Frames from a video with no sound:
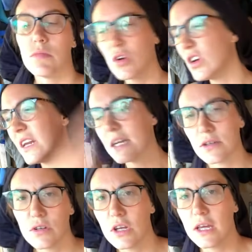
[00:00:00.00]
Or
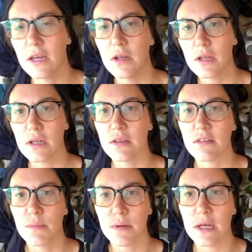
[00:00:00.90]
later you can
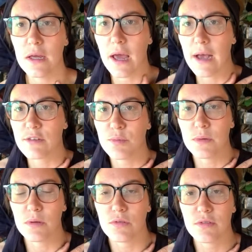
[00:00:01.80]
somebody ask me,